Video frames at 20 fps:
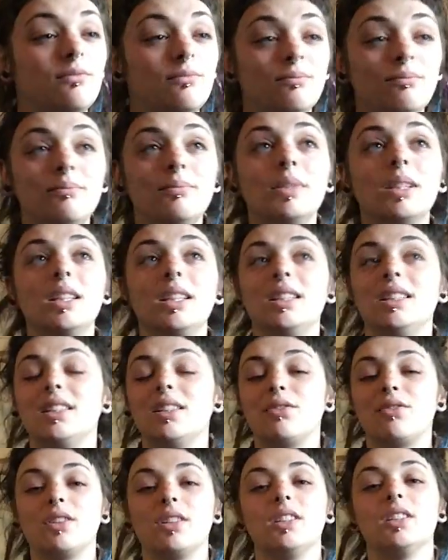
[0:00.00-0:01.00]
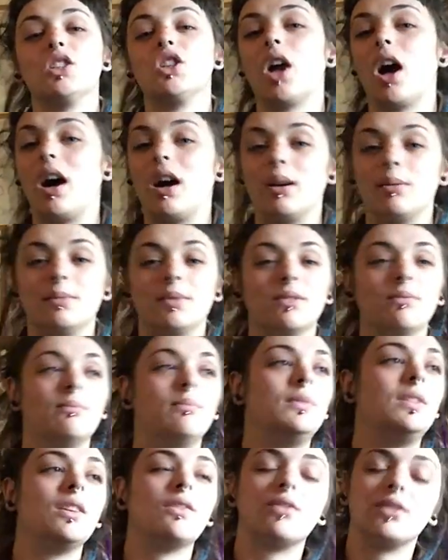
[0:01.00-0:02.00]
a million different jobs of
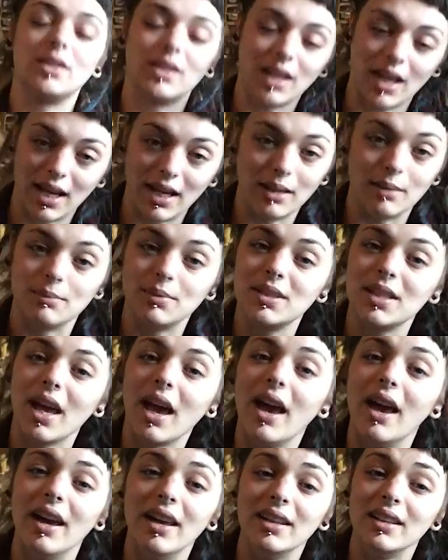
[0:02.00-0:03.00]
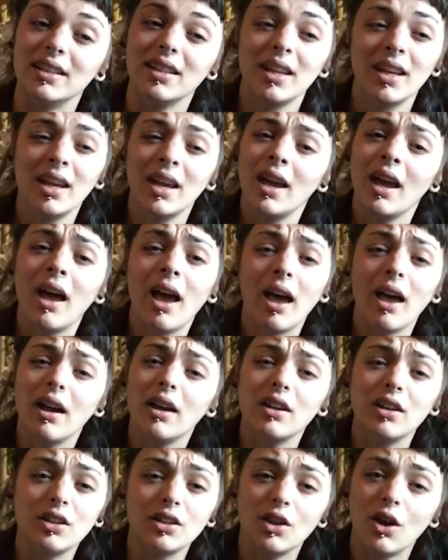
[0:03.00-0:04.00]
different types, and
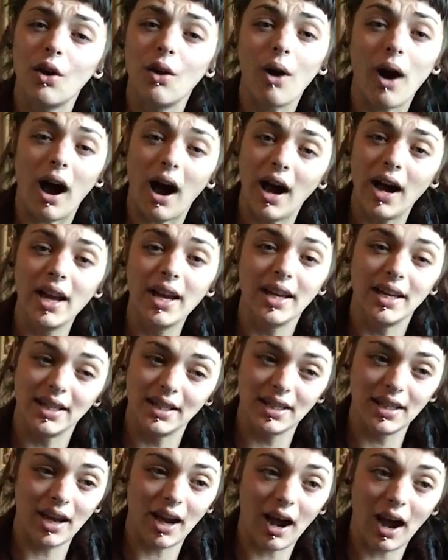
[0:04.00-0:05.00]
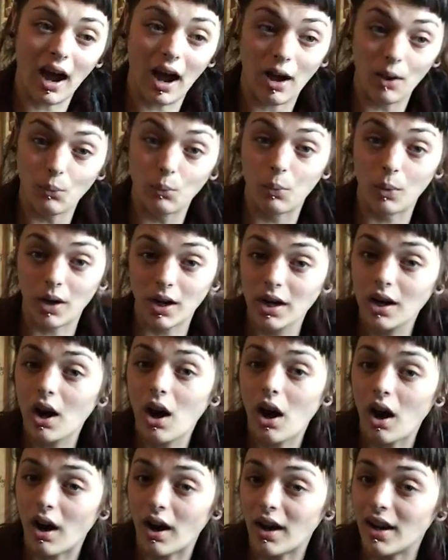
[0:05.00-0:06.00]
I work
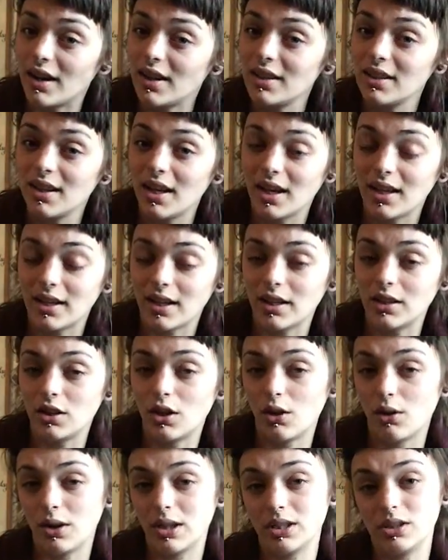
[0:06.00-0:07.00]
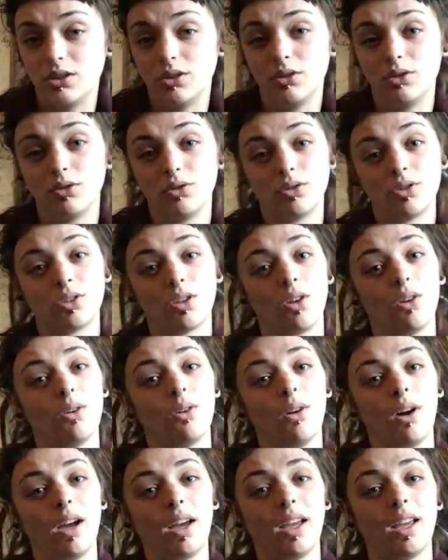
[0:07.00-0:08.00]
hard, and I know I do.
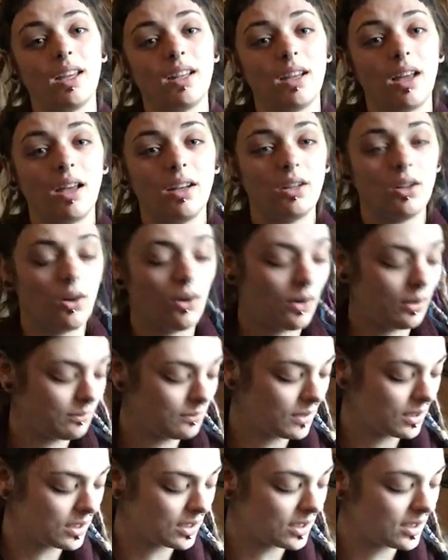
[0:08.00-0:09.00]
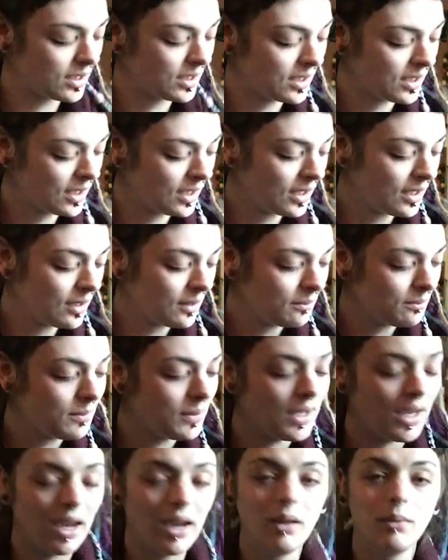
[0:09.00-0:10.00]
So I know I'm gonna
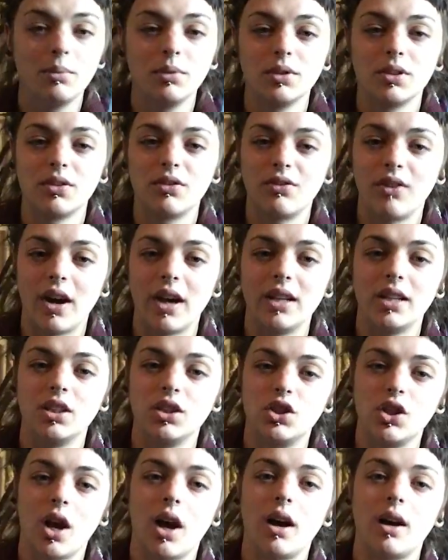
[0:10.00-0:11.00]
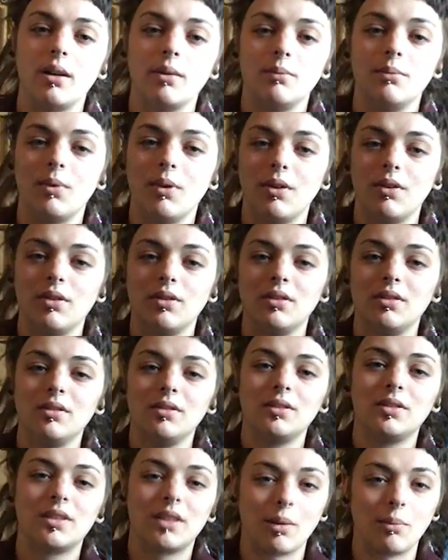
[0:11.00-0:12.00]
be able to find a job
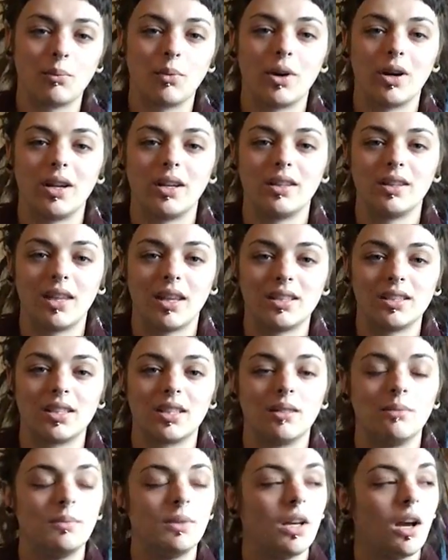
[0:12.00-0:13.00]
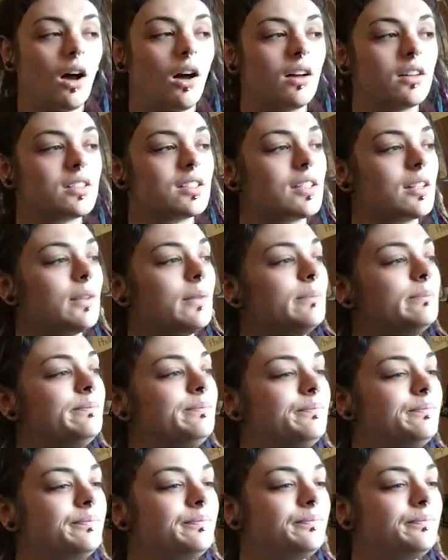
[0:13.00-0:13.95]
somewhere that's gonna be awesome.